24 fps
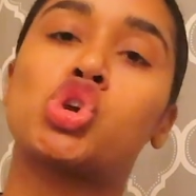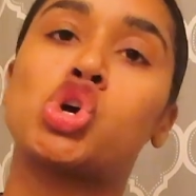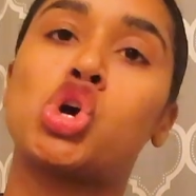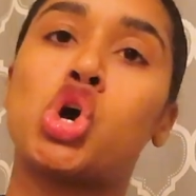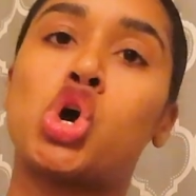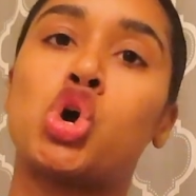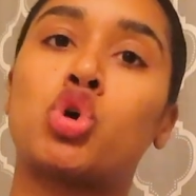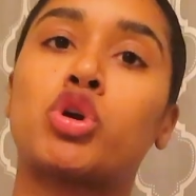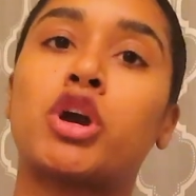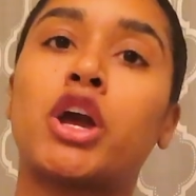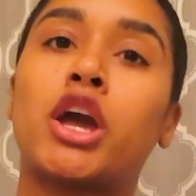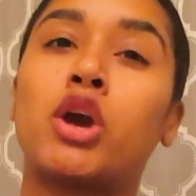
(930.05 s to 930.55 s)

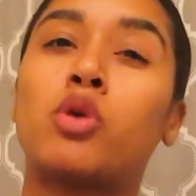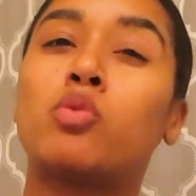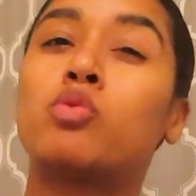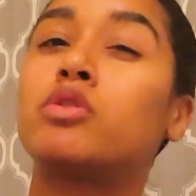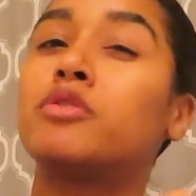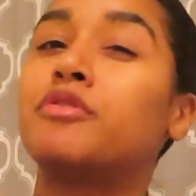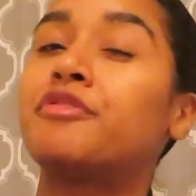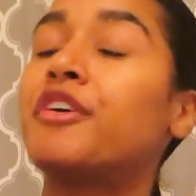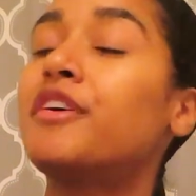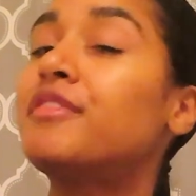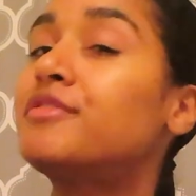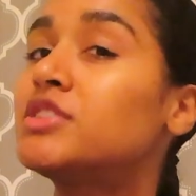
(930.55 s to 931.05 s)
Okay, well,
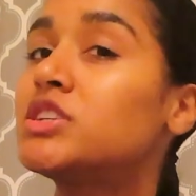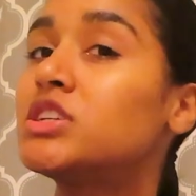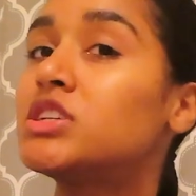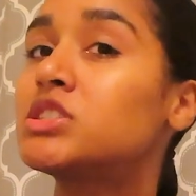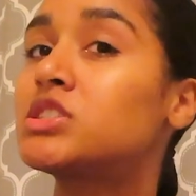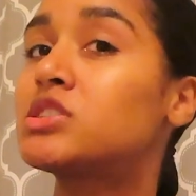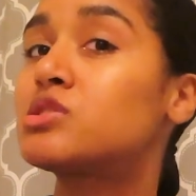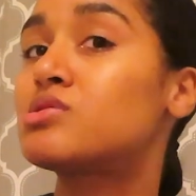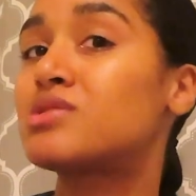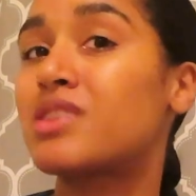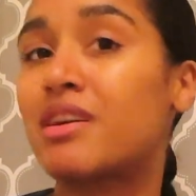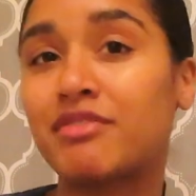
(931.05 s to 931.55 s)
50
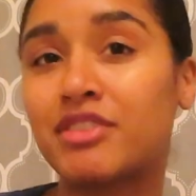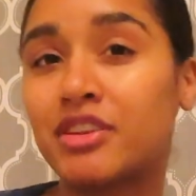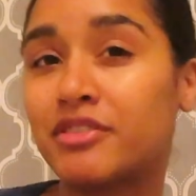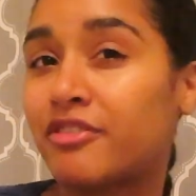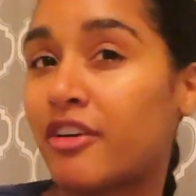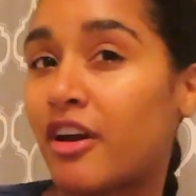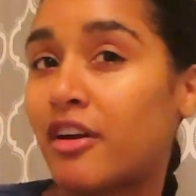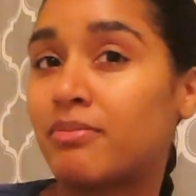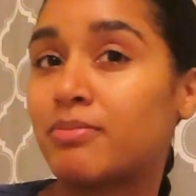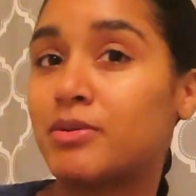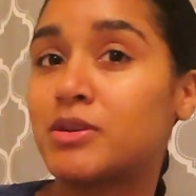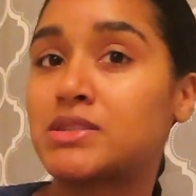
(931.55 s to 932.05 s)
to
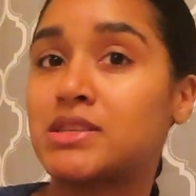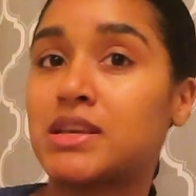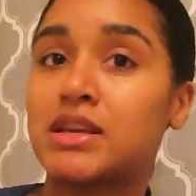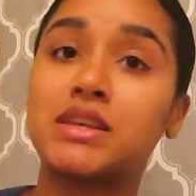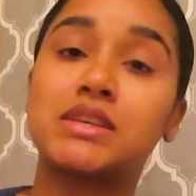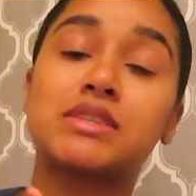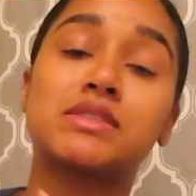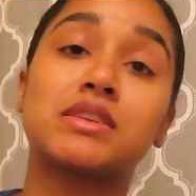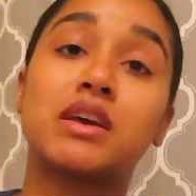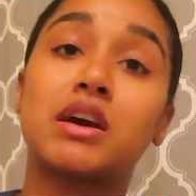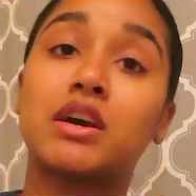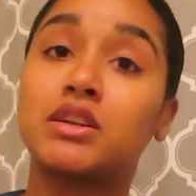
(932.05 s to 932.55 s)
75%
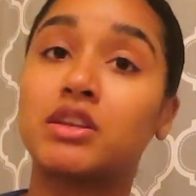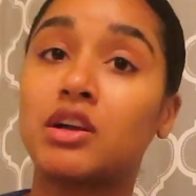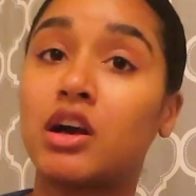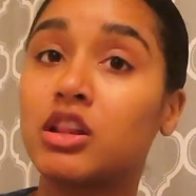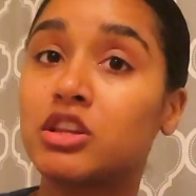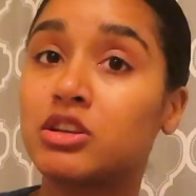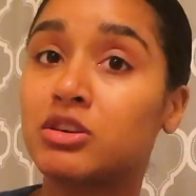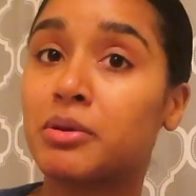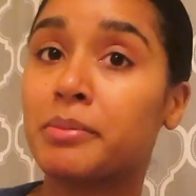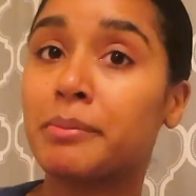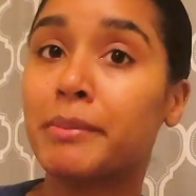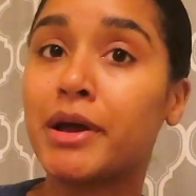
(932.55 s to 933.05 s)
is not a
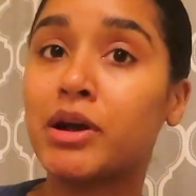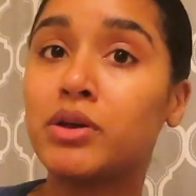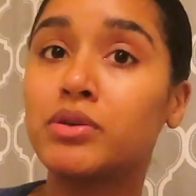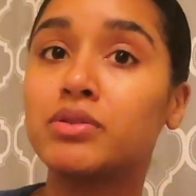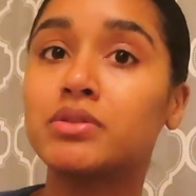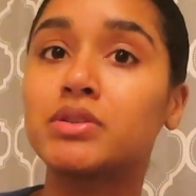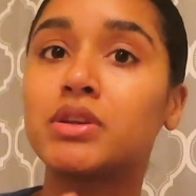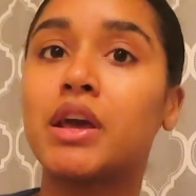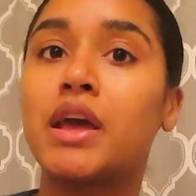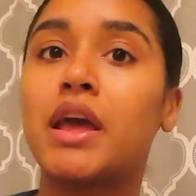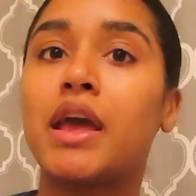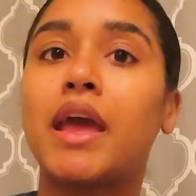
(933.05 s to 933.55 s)
dollar
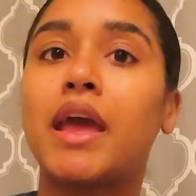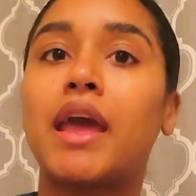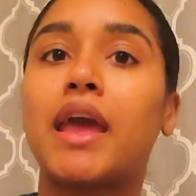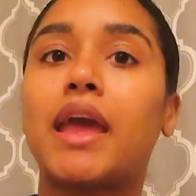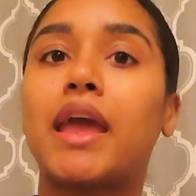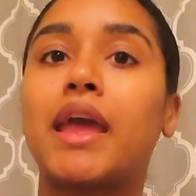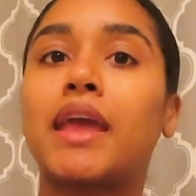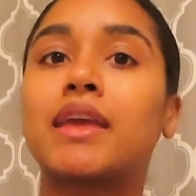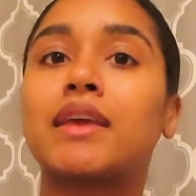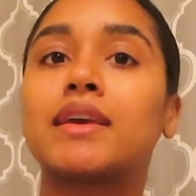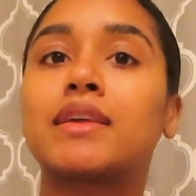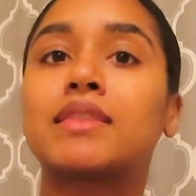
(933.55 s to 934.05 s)
amount,
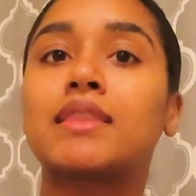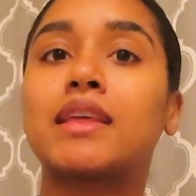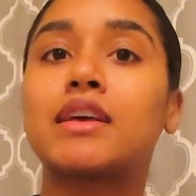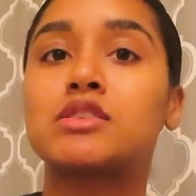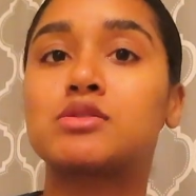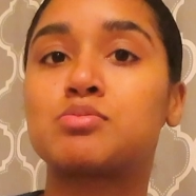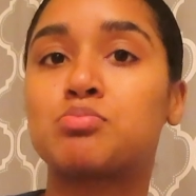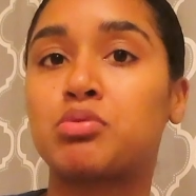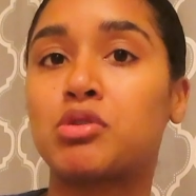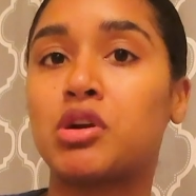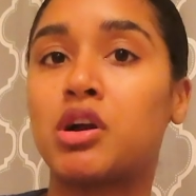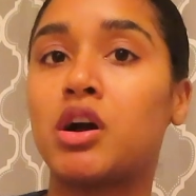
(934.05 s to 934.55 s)
and
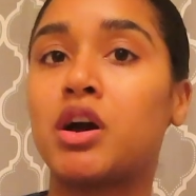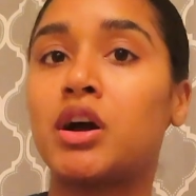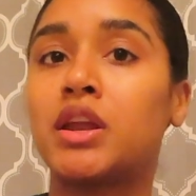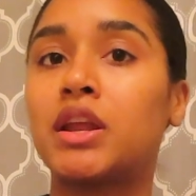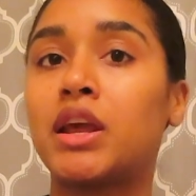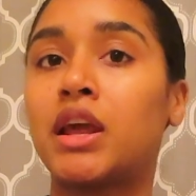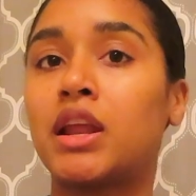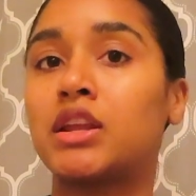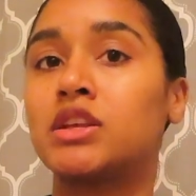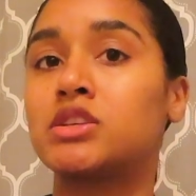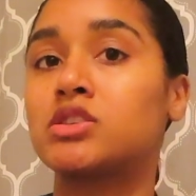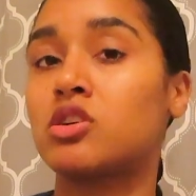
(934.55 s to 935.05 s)
that's broad,
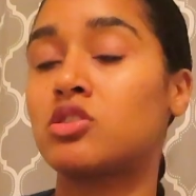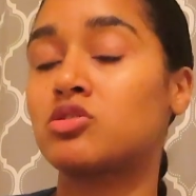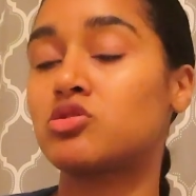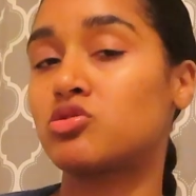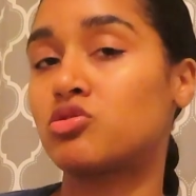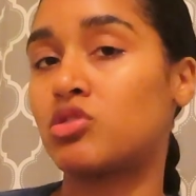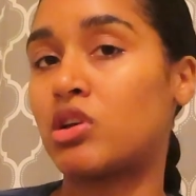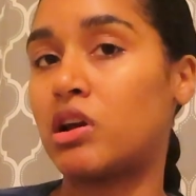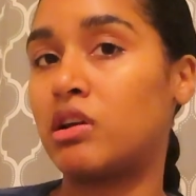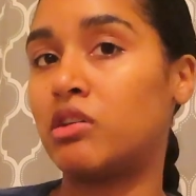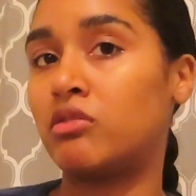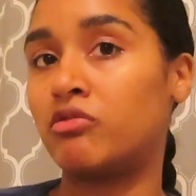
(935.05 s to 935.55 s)
and it's also
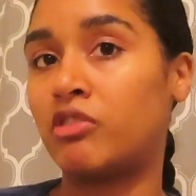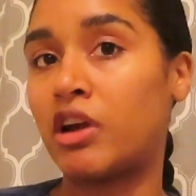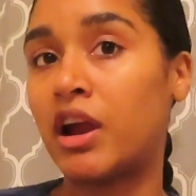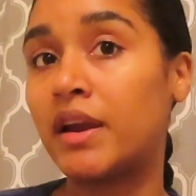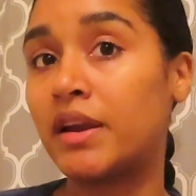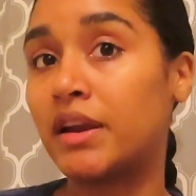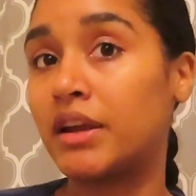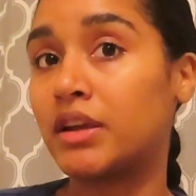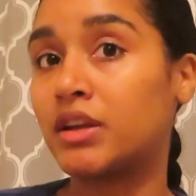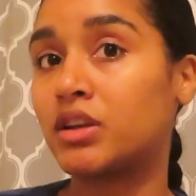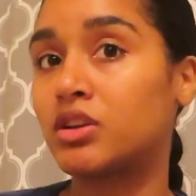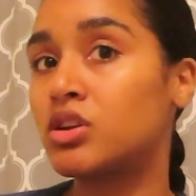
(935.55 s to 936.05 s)
not in
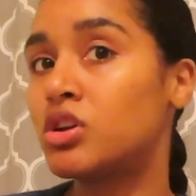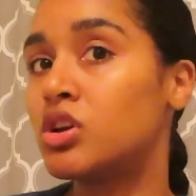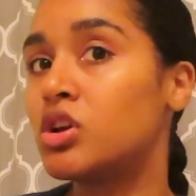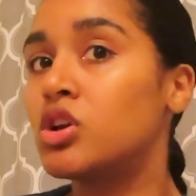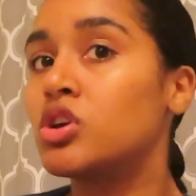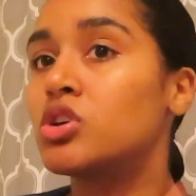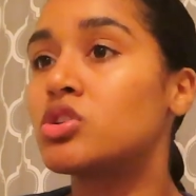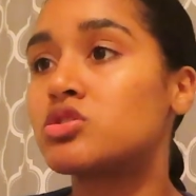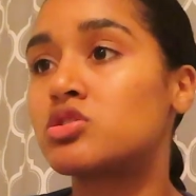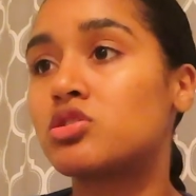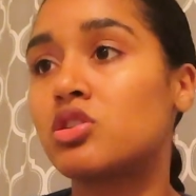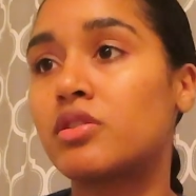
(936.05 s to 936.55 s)
writing.
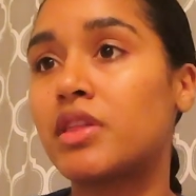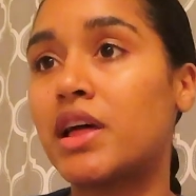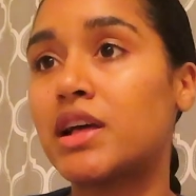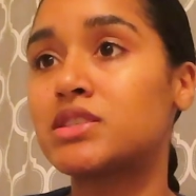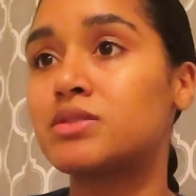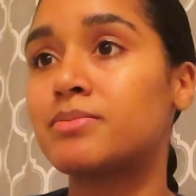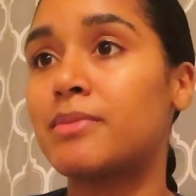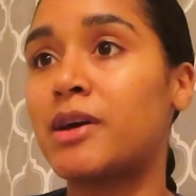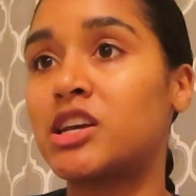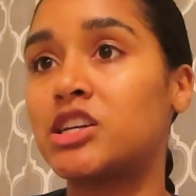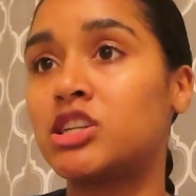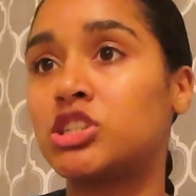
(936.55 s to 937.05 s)
So
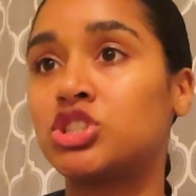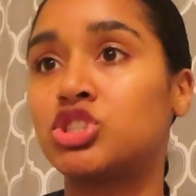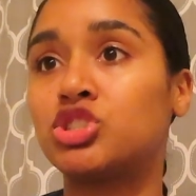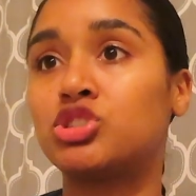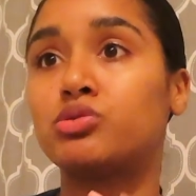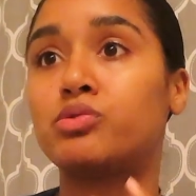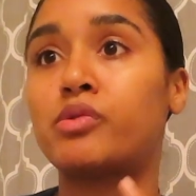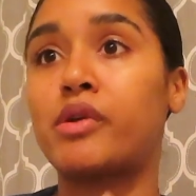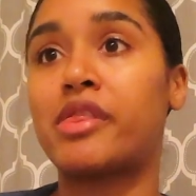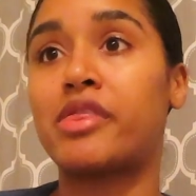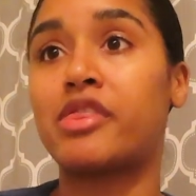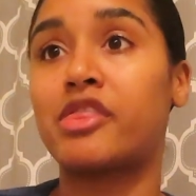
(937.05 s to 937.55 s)
that's my issue
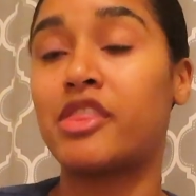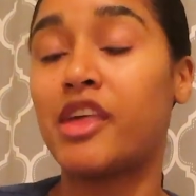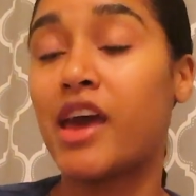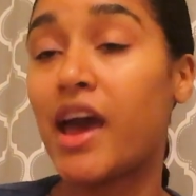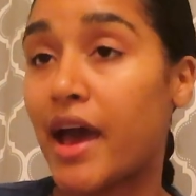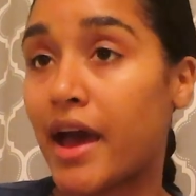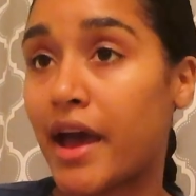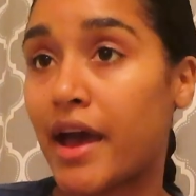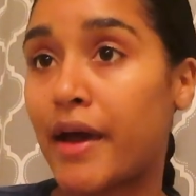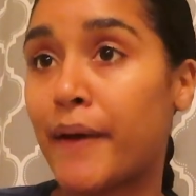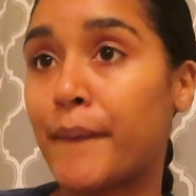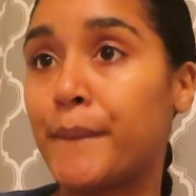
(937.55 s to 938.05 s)
with
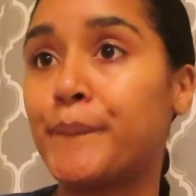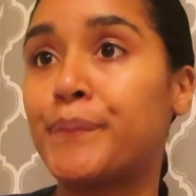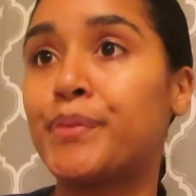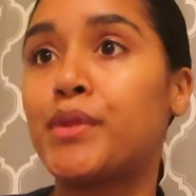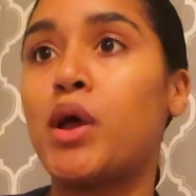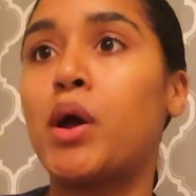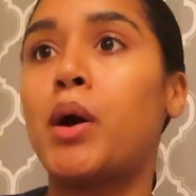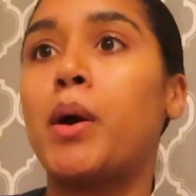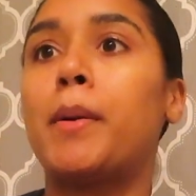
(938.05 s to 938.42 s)
that.